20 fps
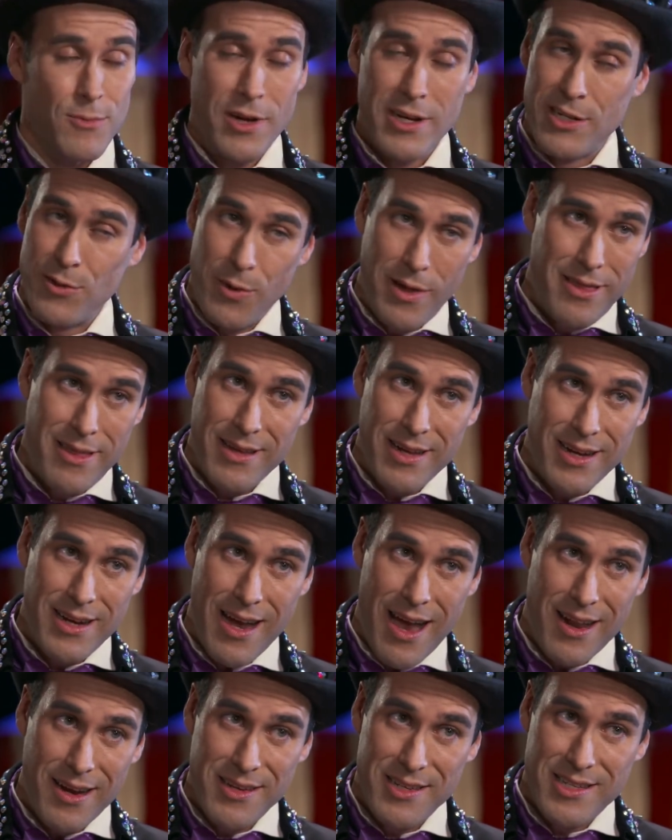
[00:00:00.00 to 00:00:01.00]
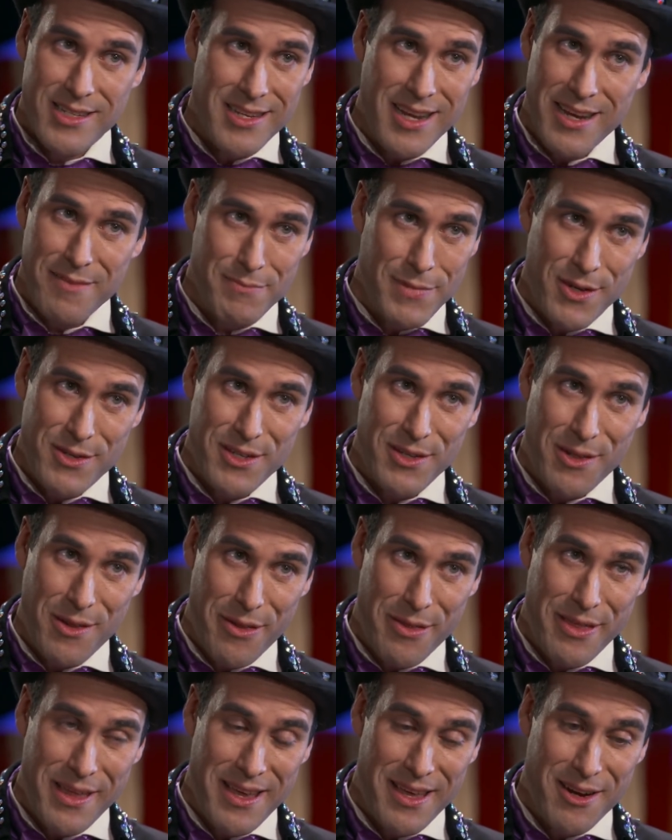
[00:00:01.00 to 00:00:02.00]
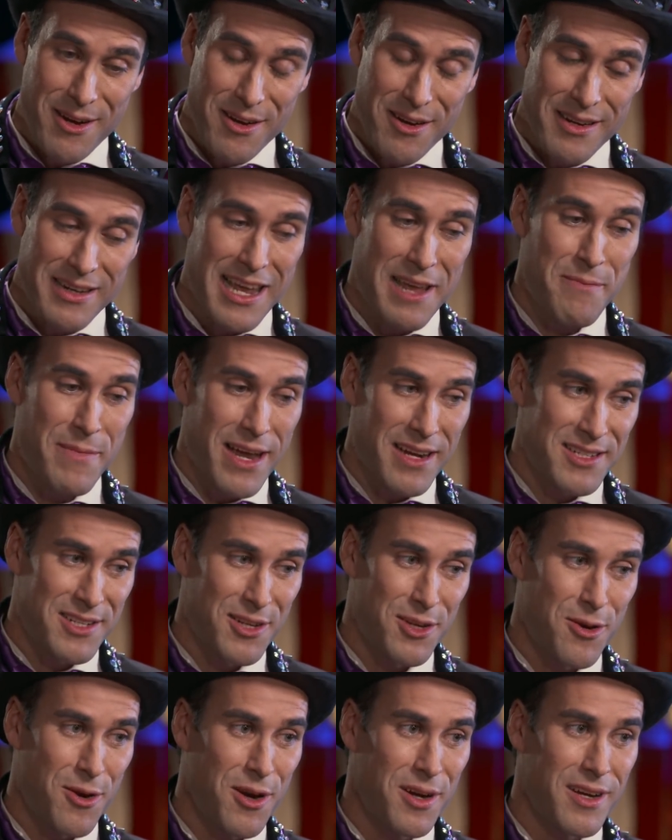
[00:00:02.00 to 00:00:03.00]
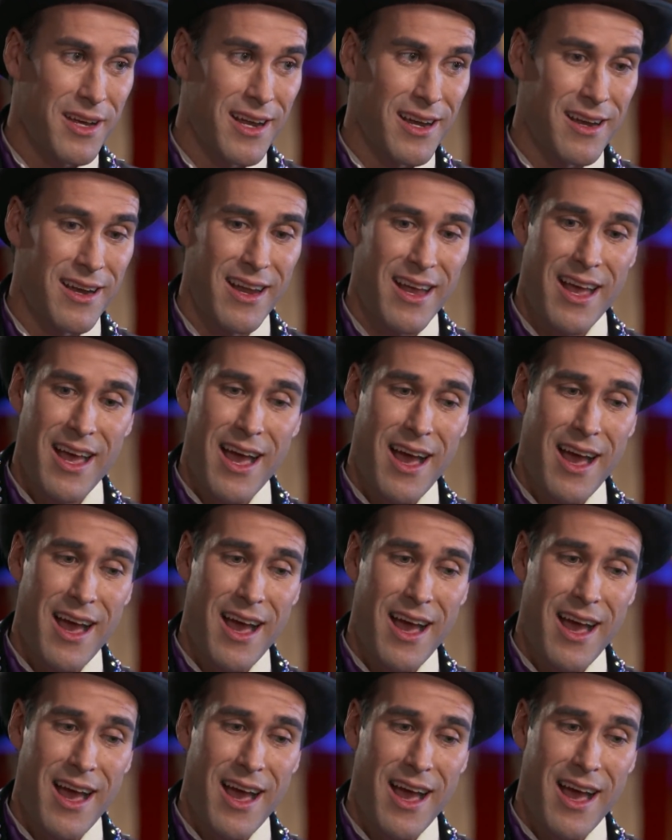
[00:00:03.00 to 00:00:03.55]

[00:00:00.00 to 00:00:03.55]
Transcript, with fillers: went to Ithaca College, studied musical theater, and came back to New York, and